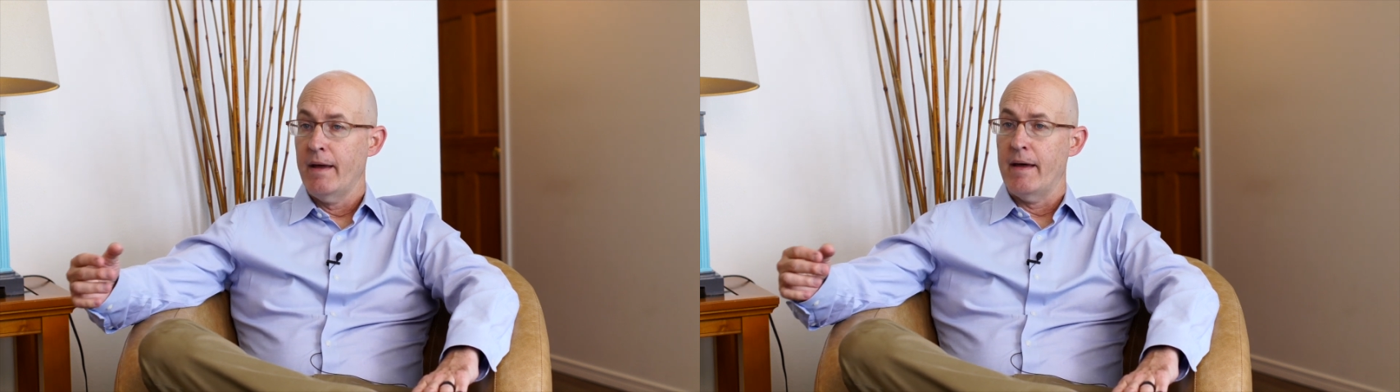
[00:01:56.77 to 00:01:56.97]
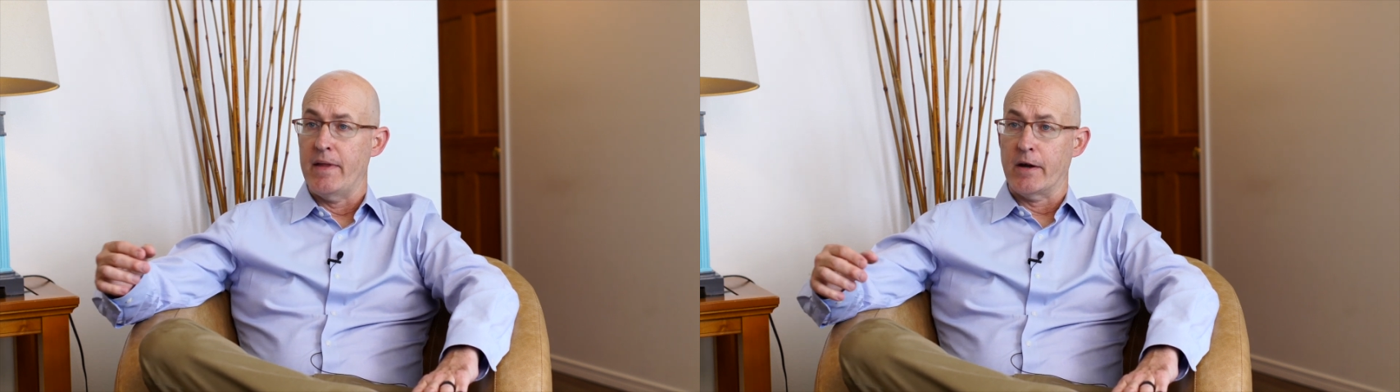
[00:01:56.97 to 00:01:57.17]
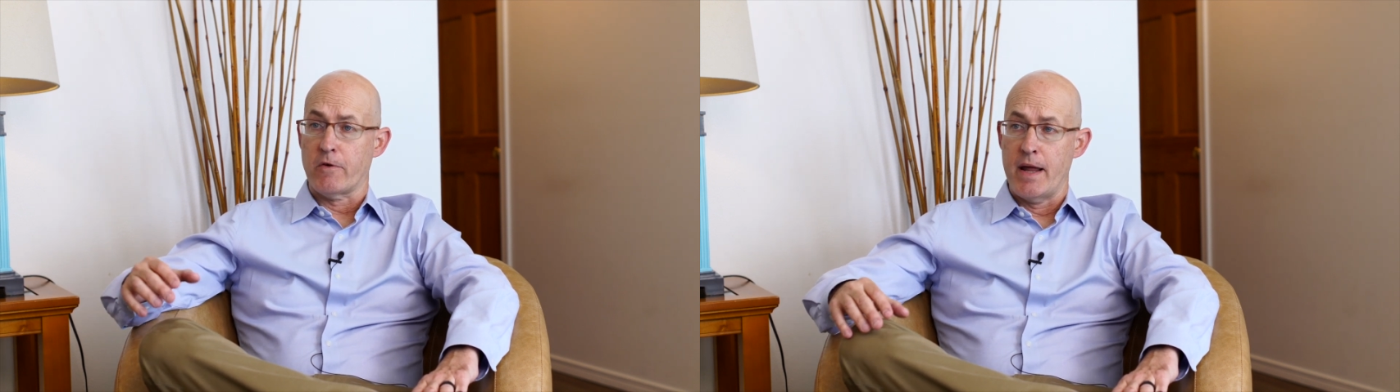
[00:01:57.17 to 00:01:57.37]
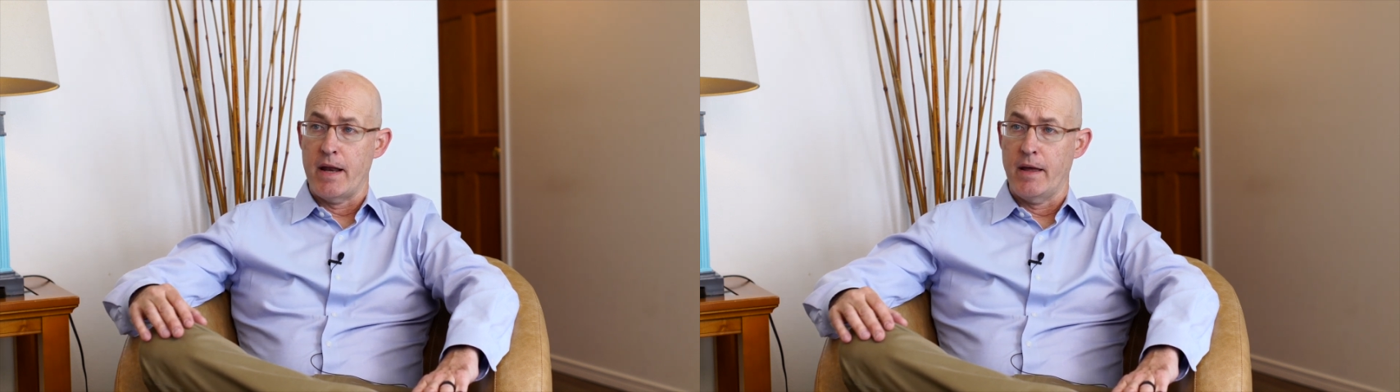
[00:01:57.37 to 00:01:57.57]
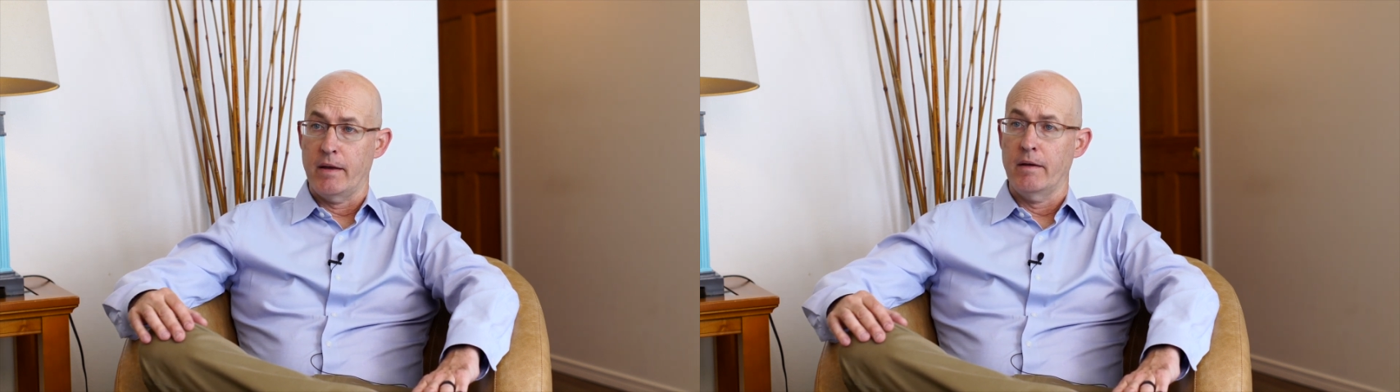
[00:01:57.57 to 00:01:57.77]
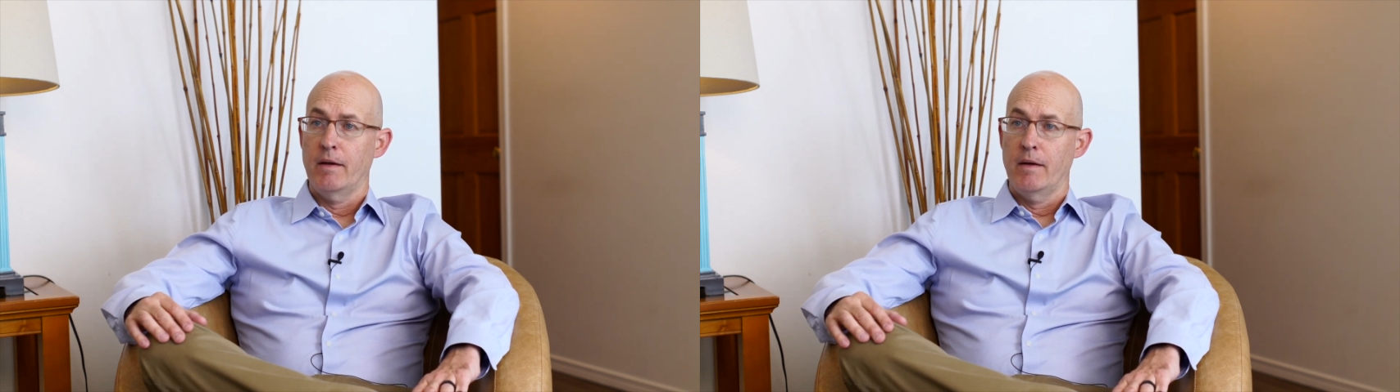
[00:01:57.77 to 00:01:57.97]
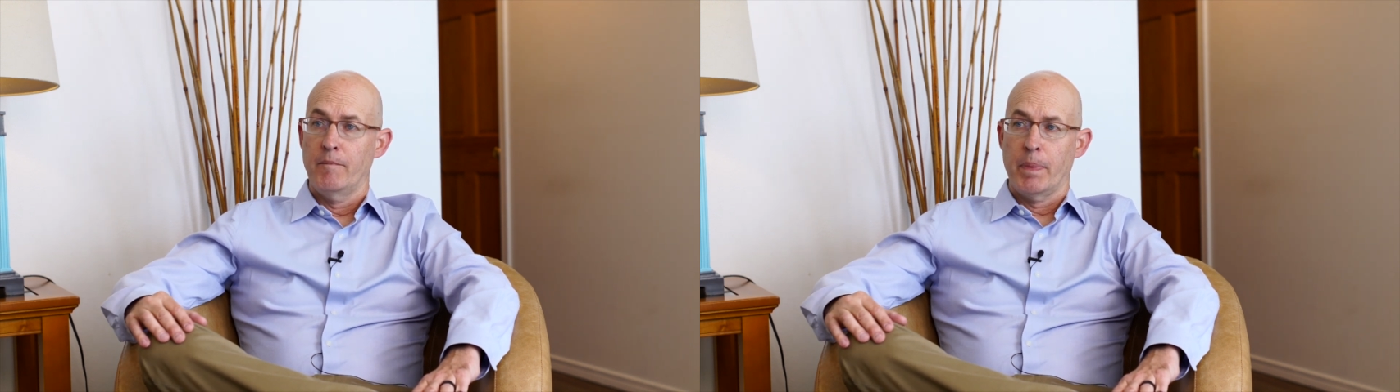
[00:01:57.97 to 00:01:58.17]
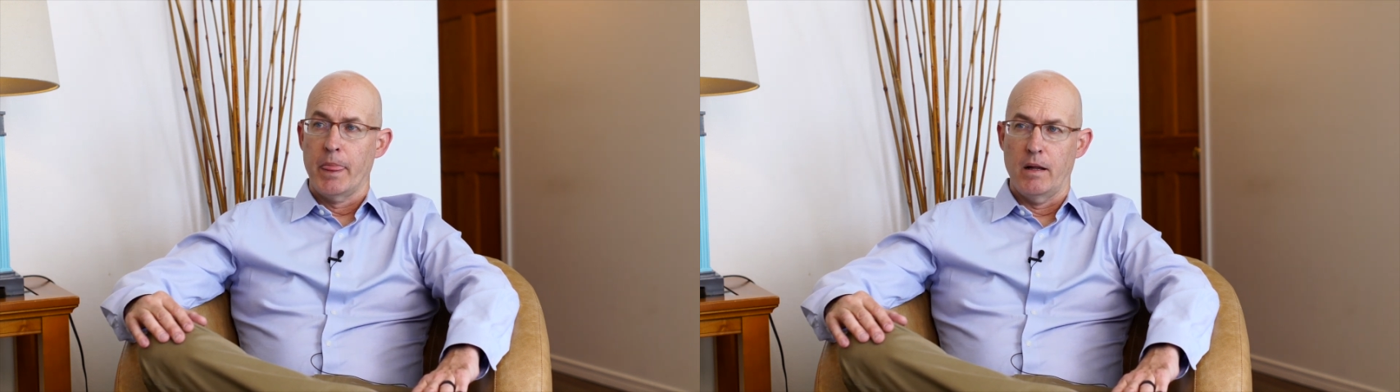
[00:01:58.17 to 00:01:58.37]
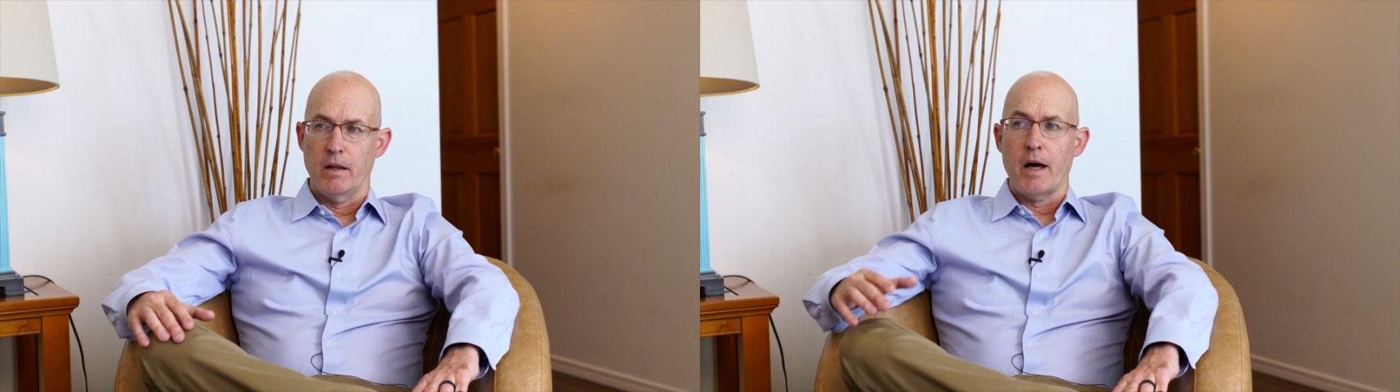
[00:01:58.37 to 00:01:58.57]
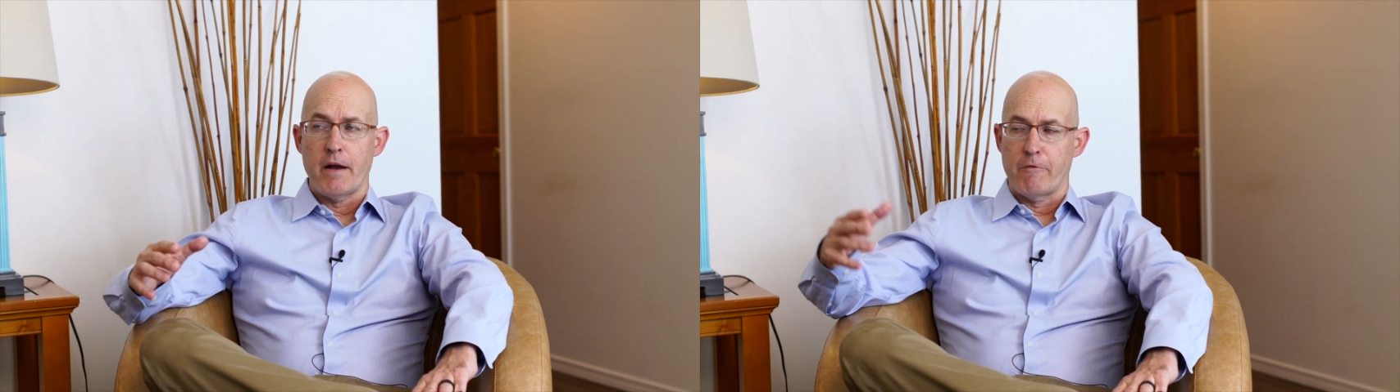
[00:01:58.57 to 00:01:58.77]
and then creating a
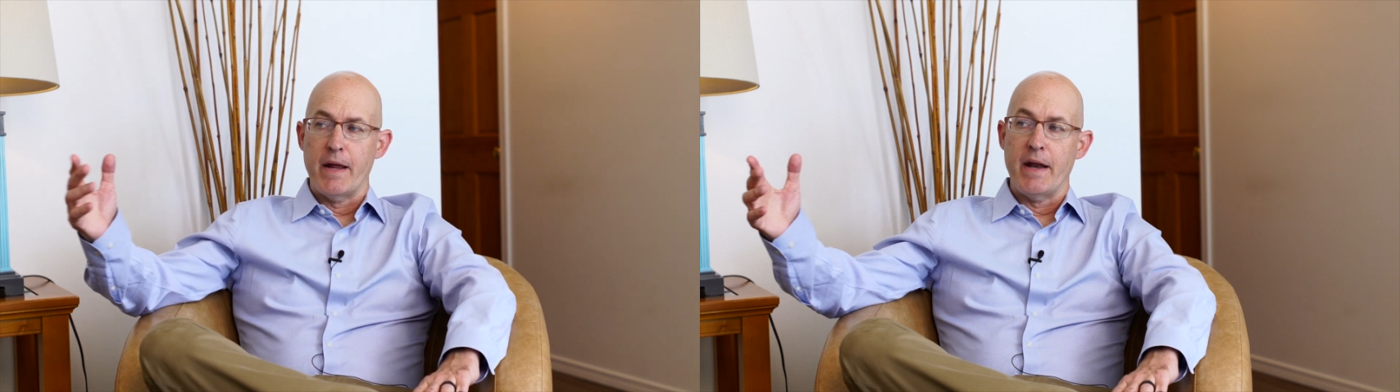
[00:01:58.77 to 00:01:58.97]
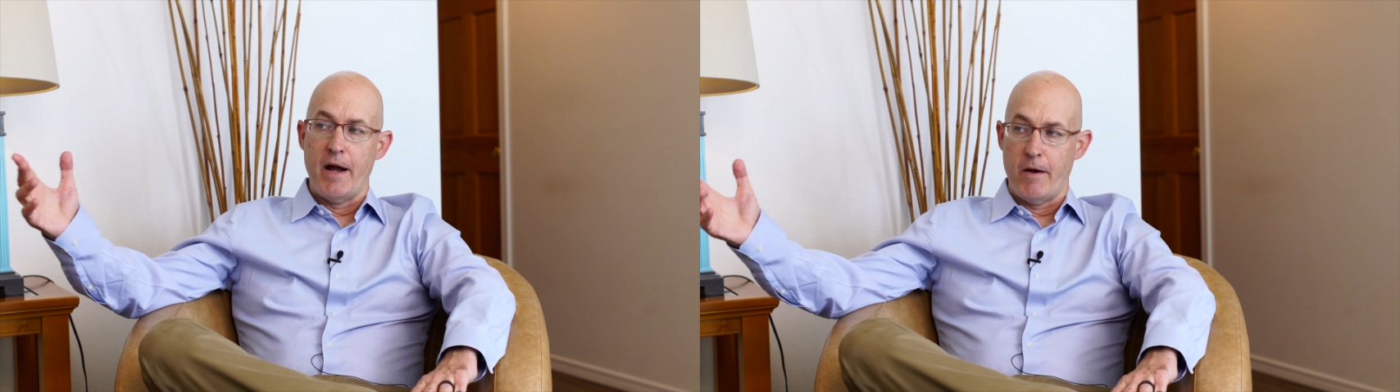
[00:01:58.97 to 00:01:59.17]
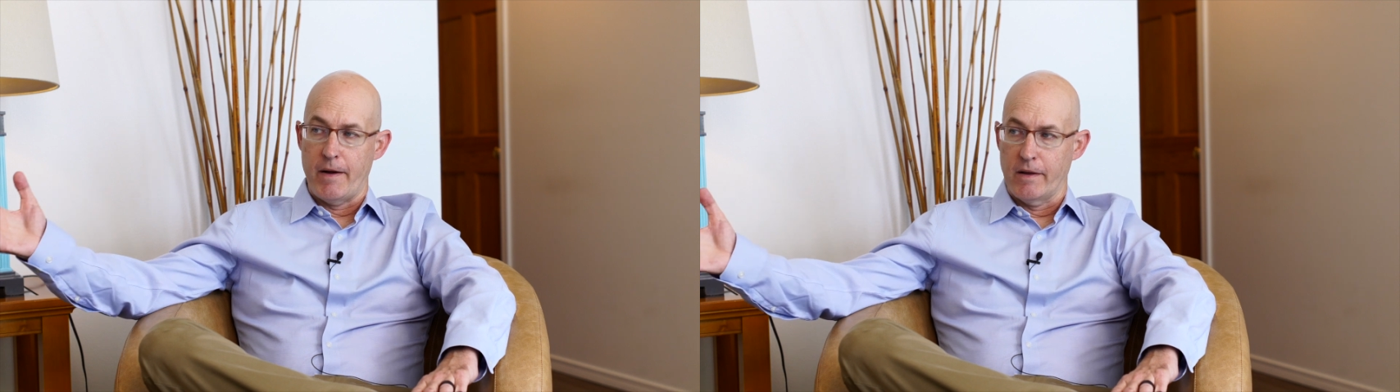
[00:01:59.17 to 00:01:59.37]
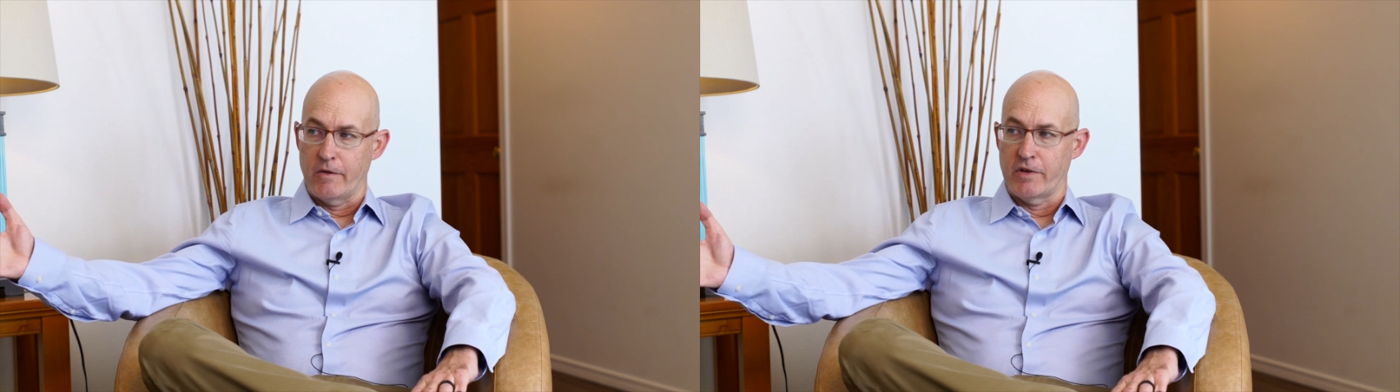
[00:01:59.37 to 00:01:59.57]
lot of red herrings,